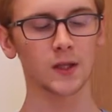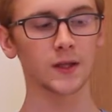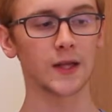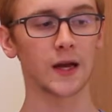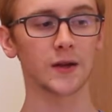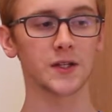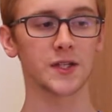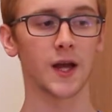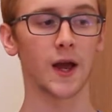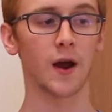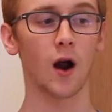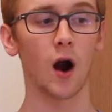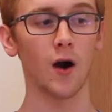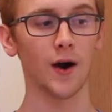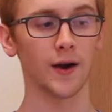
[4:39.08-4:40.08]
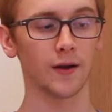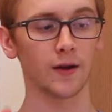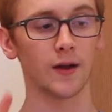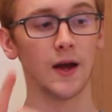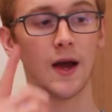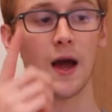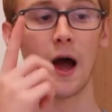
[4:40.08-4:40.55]
Now you say, all right,
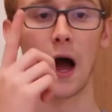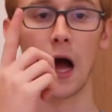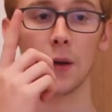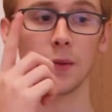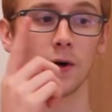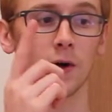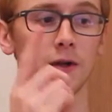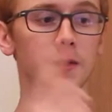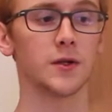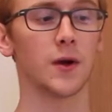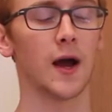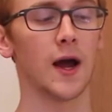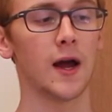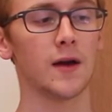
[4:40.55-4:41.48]
I'm going to